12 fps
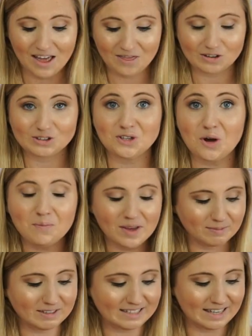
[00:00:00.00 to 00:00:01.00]
They're so
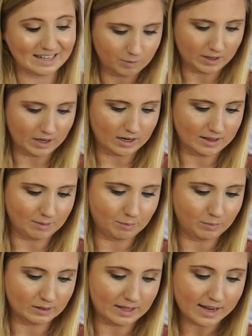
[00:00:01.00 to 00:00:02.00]
pigmented. Oh my god, and they
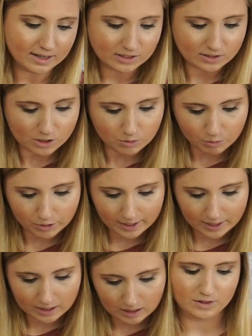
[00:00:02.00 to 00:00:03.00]
blend so
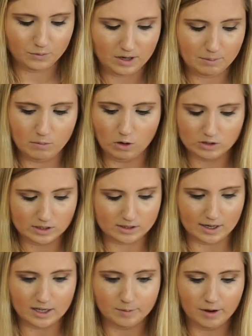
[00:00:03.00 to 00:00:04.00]
pretty. The one I'm most
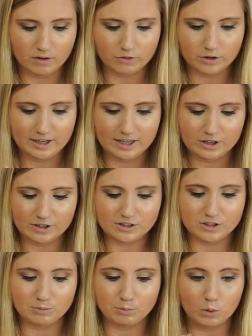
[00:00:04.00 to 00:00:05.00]
excited about for in here
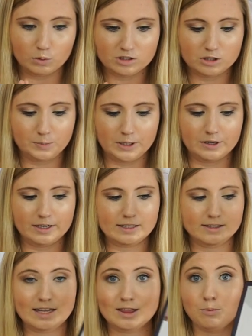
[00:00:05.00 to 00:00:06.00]
is the Bold Spirit.
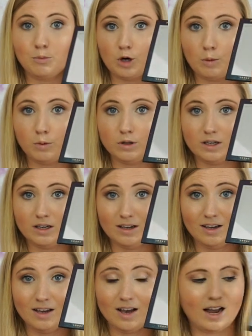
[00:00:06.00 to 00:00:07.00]
It's like the purpley
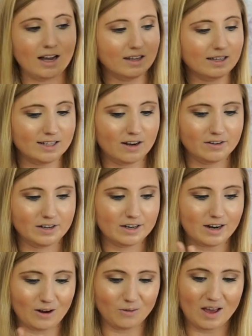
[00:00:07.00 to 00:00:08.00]
highlight down
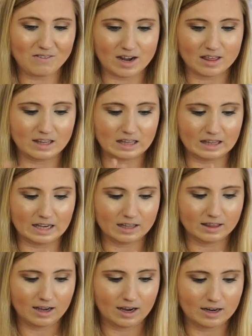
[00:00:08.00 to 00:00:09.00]
here. I don't have anything
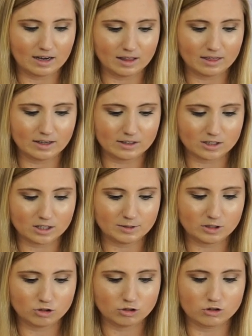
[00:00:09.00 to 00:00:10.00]
like that, and I think it's going
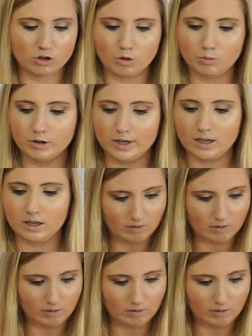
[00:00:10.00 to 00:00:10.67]
to be so pretty.